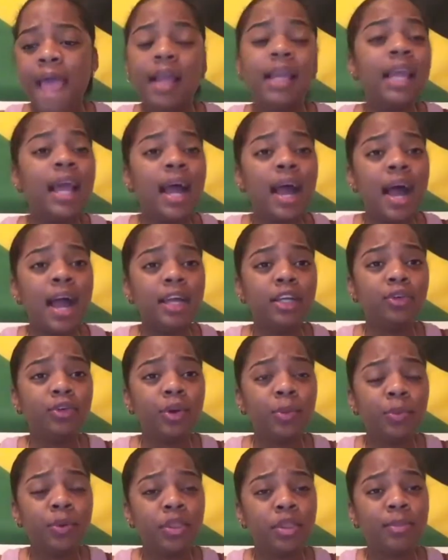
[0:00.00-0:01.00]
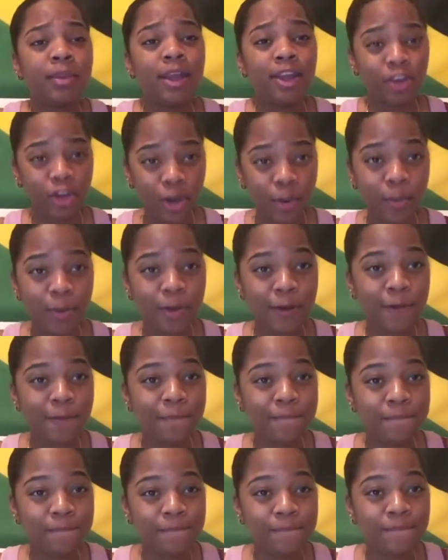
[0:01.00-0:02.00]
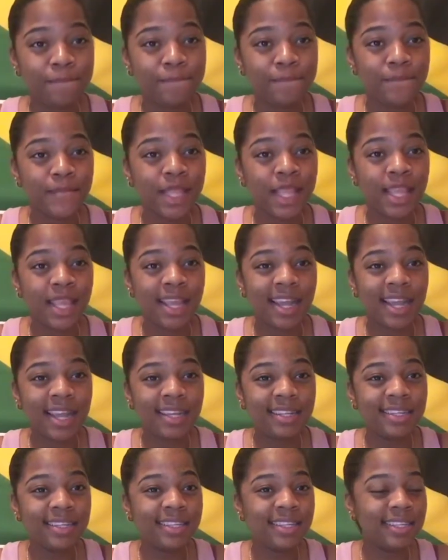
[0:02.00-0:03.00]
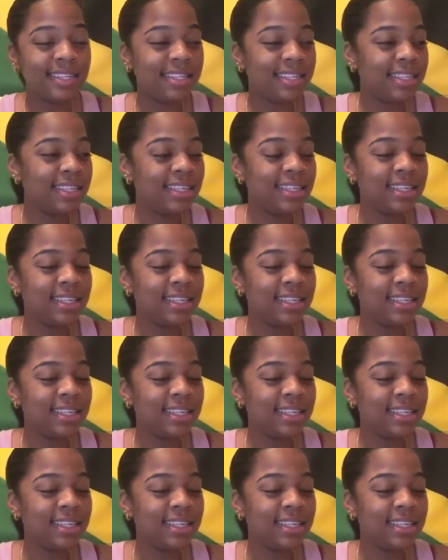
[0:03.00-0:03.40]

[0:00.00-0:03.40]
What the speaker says: Yeah, I grew up with my grandma, and